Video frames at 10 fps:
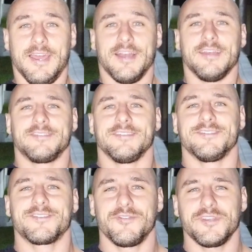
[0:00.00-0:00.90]
Hey guys,
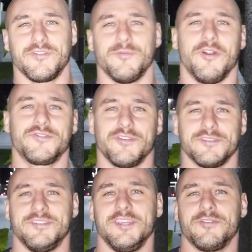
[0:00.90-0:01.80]
this is Chris from
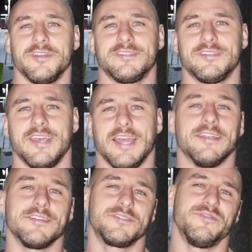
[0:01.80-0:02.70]
Offshore Secrets,
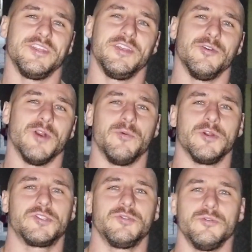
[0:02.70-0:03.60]
and in this video I
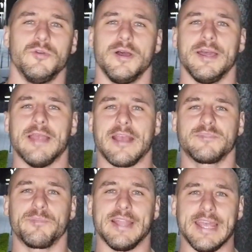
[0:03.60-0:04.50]
want to
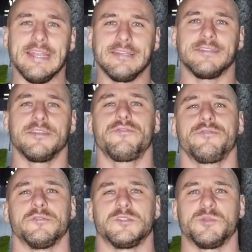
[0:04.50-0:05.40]
explain the
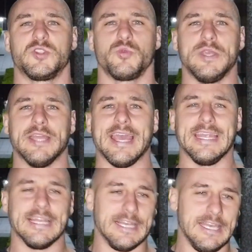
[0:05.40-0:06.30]
difference between
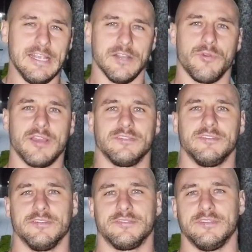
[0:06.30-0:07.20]
a legal
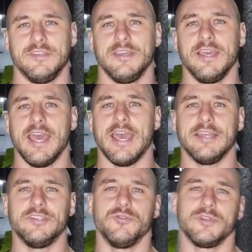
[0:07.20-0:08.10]
residency
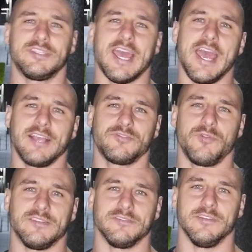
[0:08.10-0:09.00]
and your
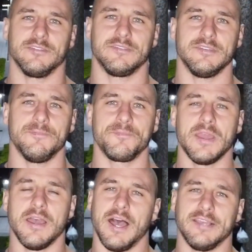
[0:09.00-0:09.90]
tax residency.
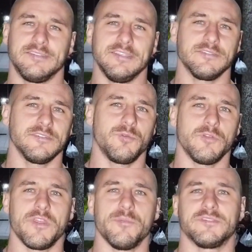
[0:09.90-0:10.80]
I see this is
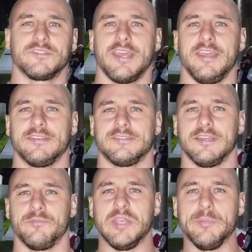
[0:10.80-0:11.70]
one of the mistakes
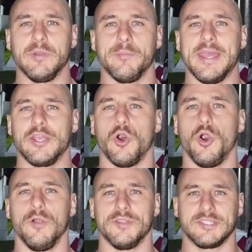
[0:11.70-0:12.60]
that people make
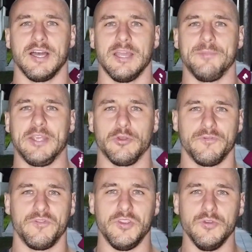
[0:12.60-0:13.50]
all the time. They
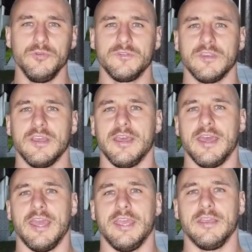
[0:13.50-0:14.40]
confuse
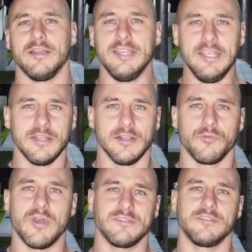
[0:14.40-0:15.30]
a
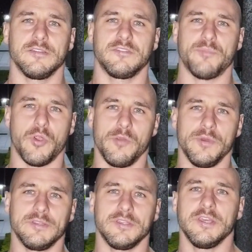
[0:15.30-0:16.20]
legal residence
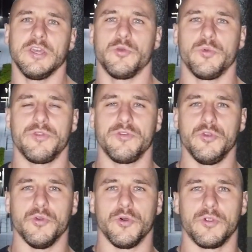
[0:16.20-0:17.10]
permit with
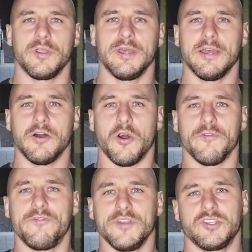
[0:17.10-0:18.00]
your
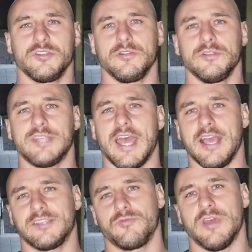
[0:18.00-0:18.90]
official
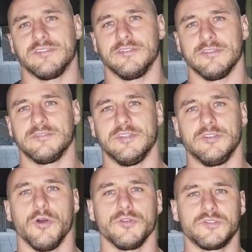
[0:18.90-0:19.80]
tax
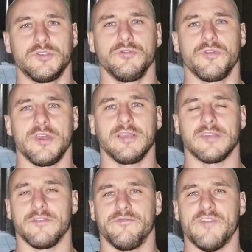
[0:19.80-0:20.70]
residency. Those two
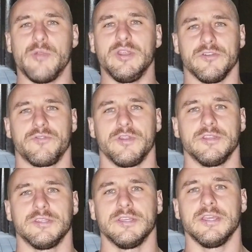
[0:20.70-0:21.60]
things are very
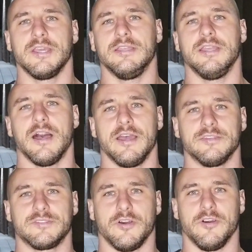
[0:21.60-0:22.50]
different in the
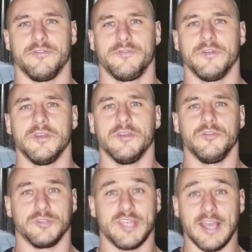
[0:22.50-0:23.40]
eyes of
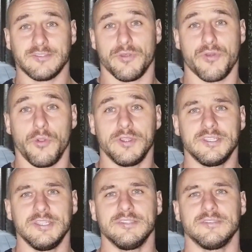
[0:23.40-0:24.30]
your tax
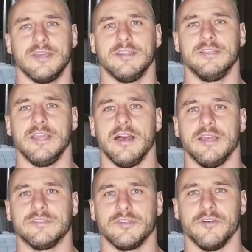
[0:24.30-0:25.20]
authorities and in the
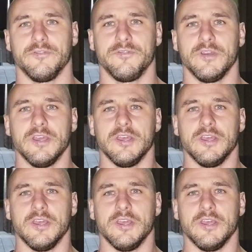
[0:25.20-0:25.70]
eyes of